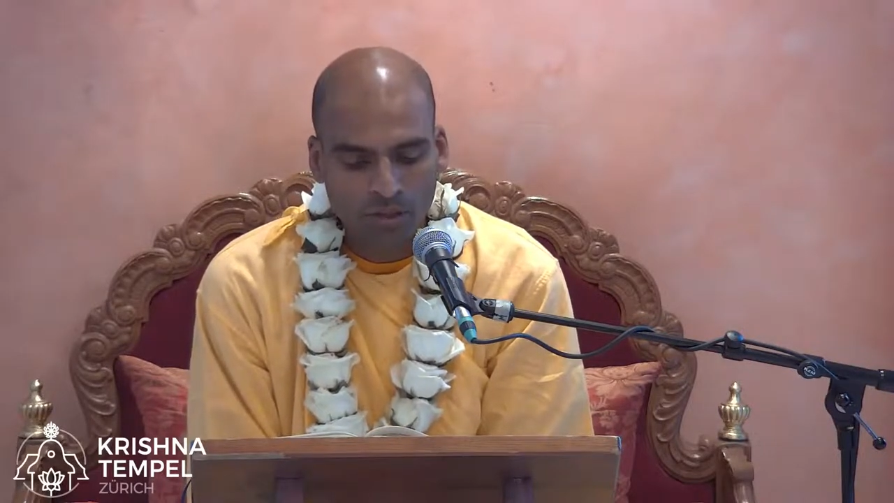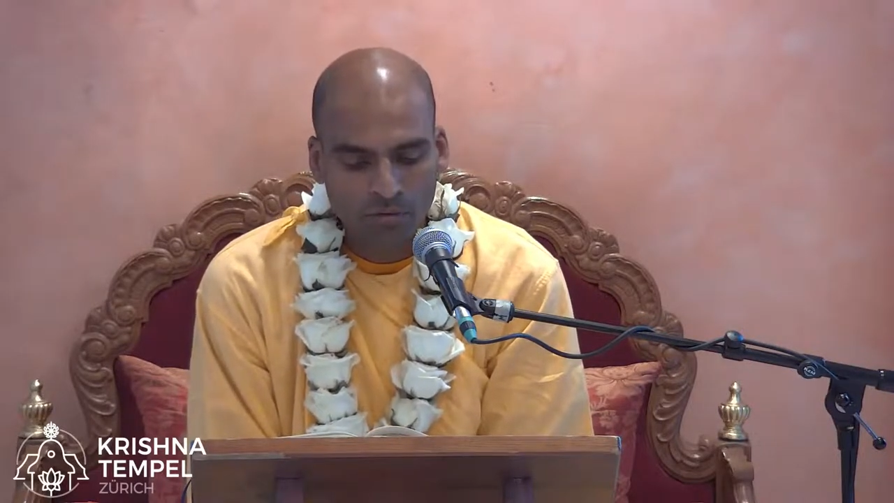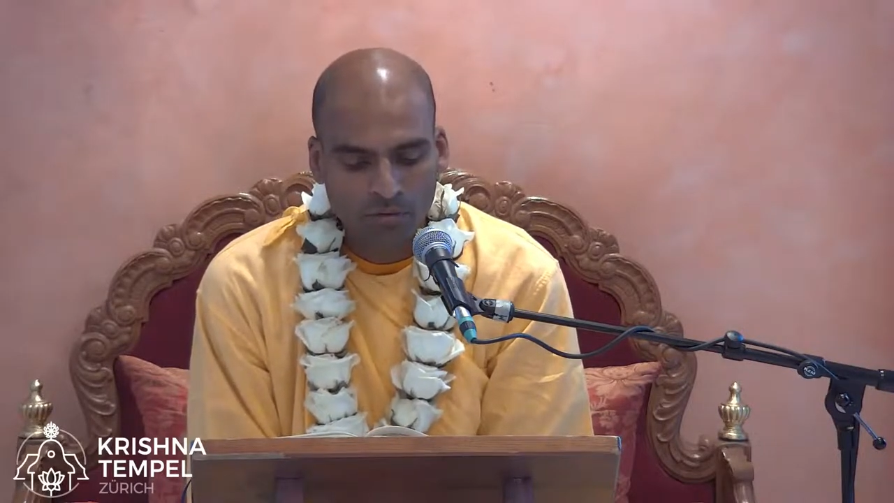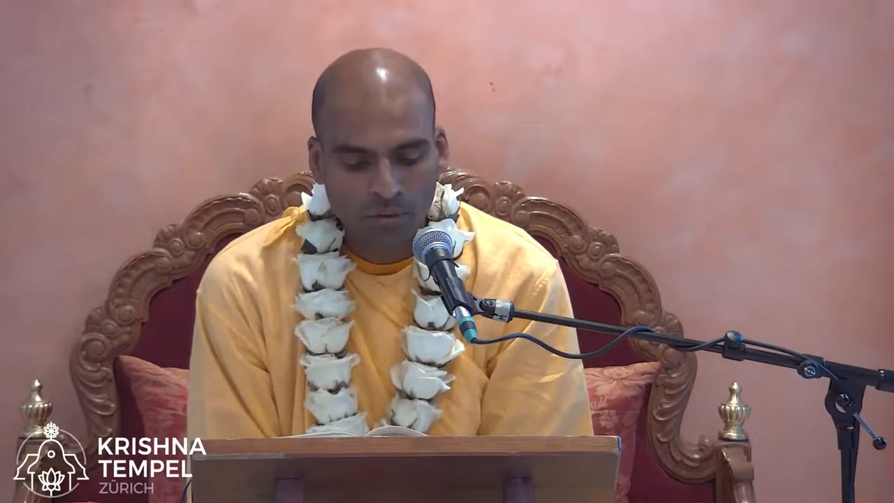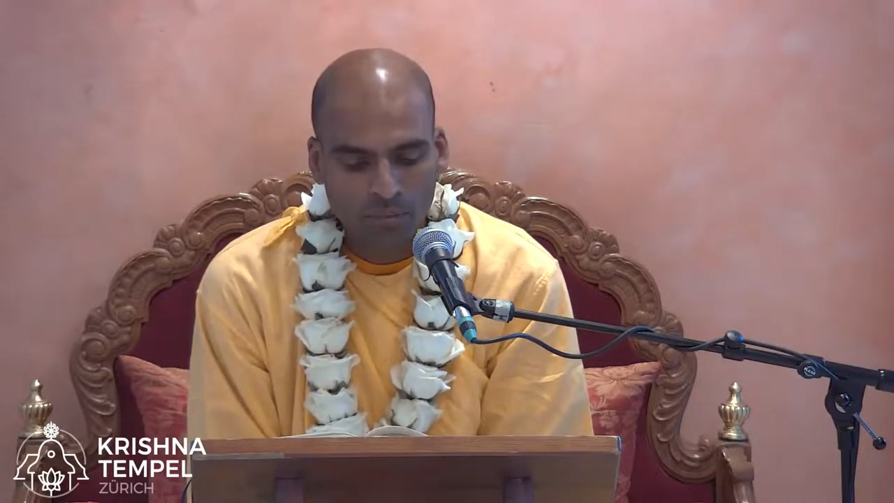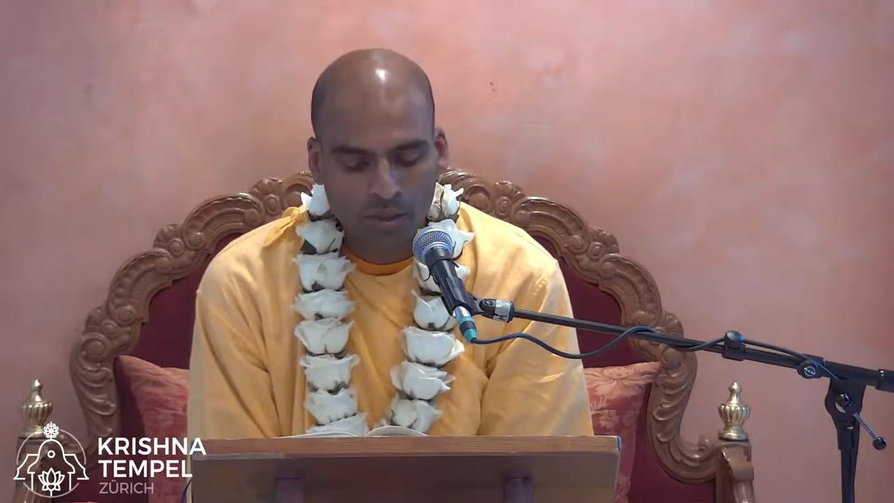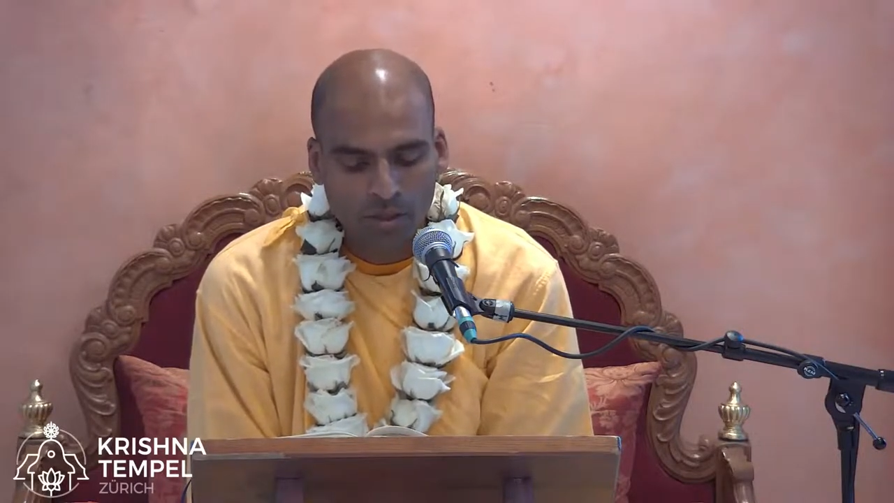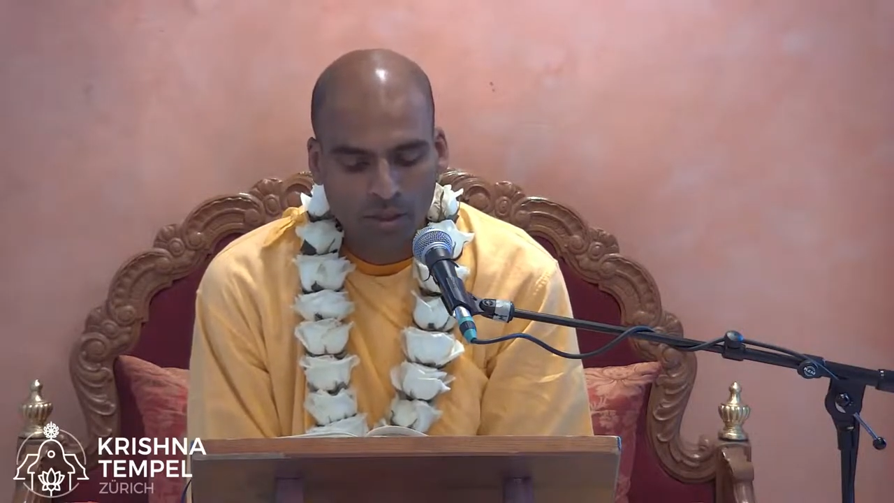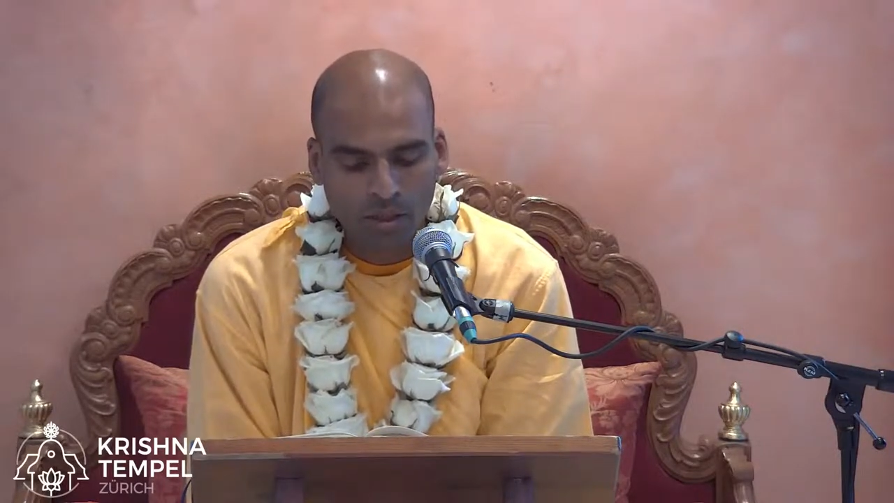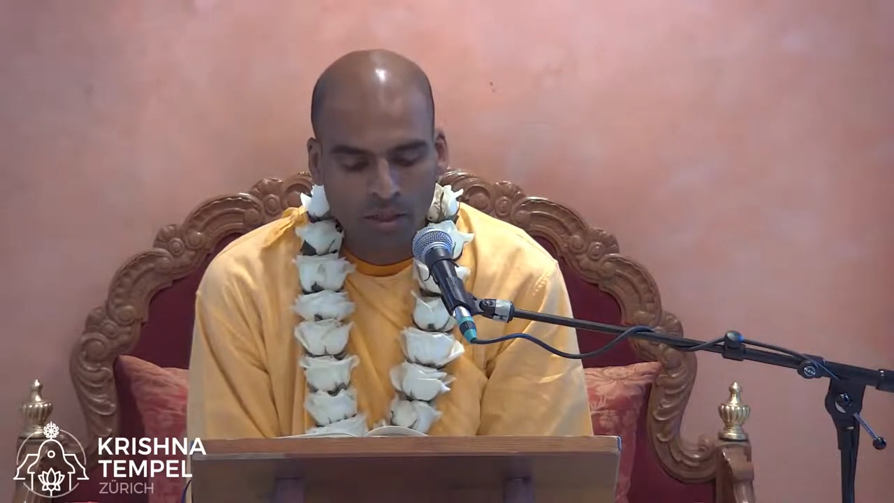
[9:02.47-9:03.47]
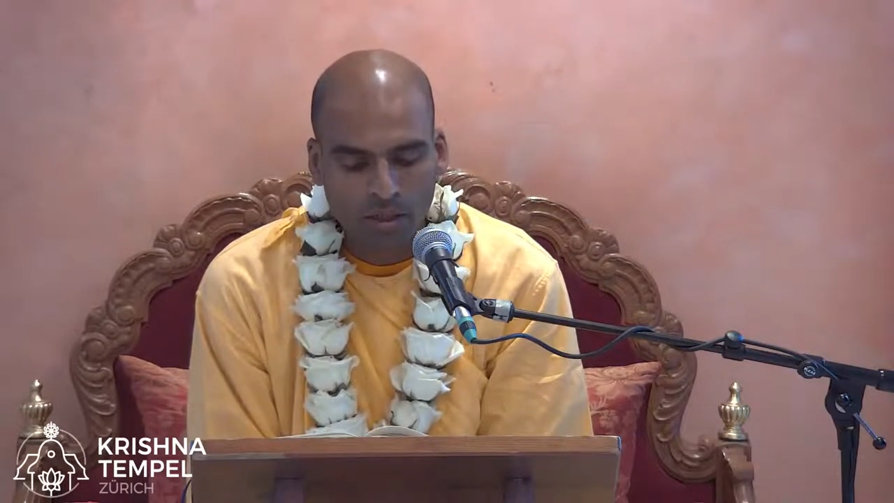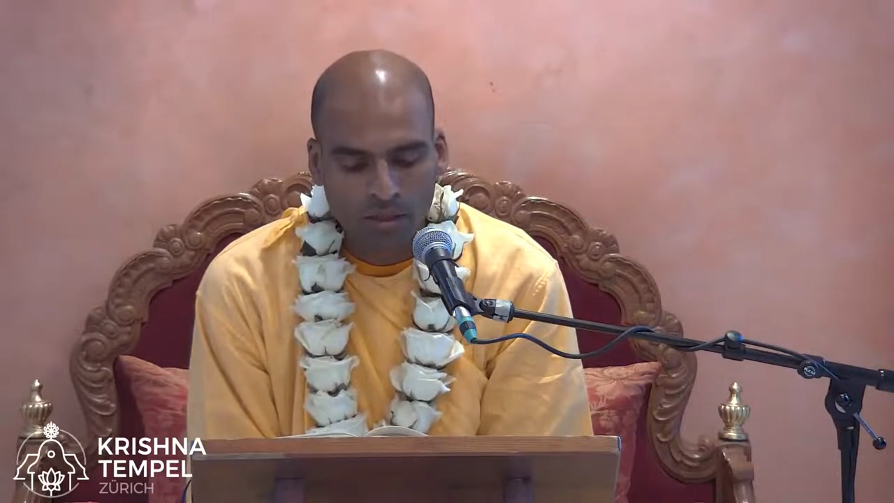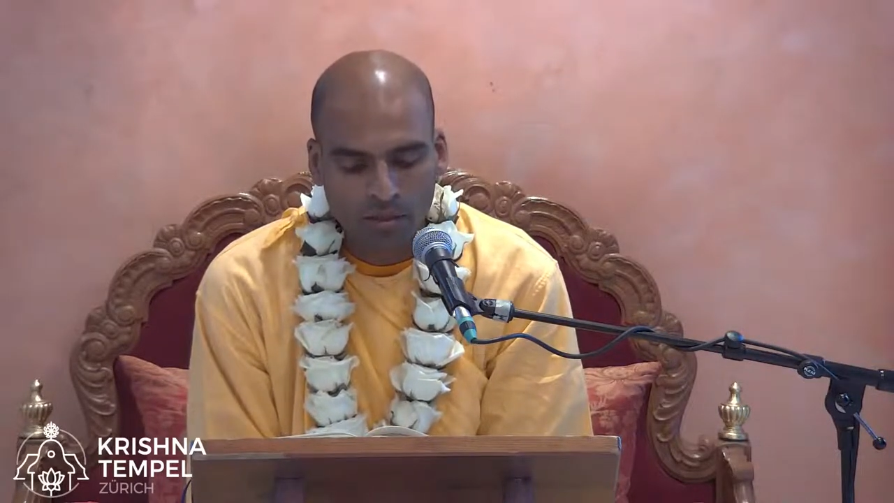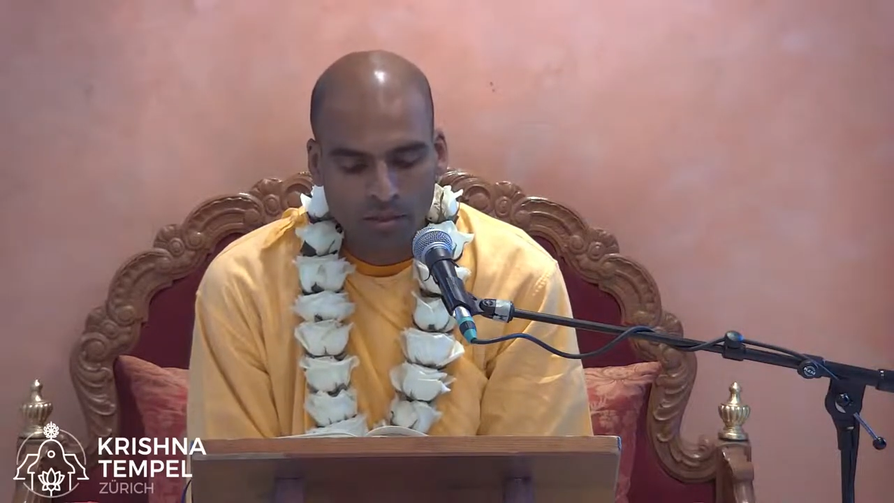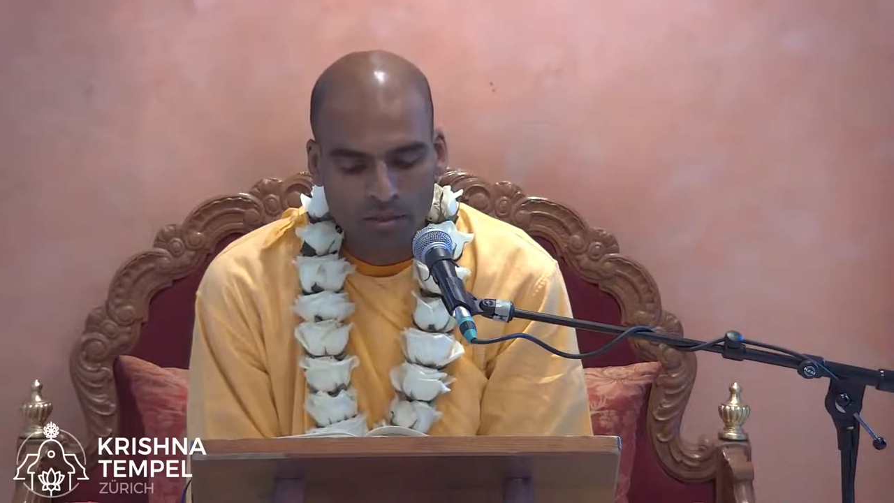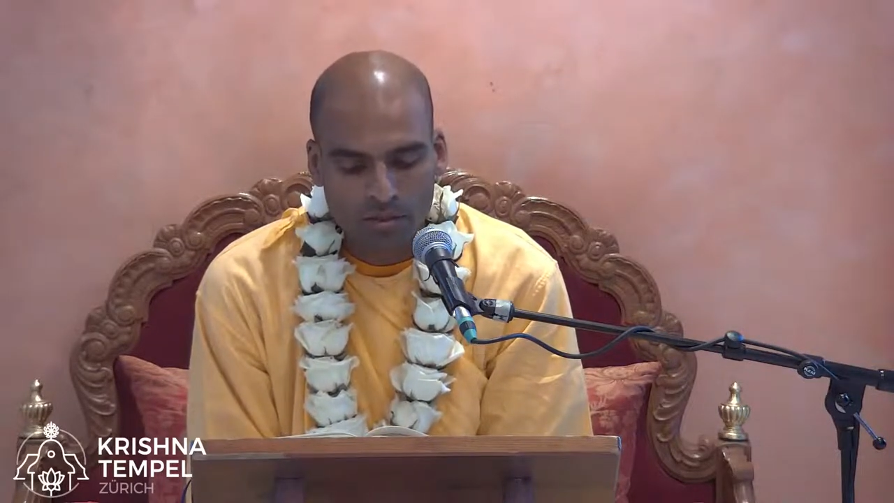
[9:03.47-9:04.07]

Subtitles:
Svam Dadati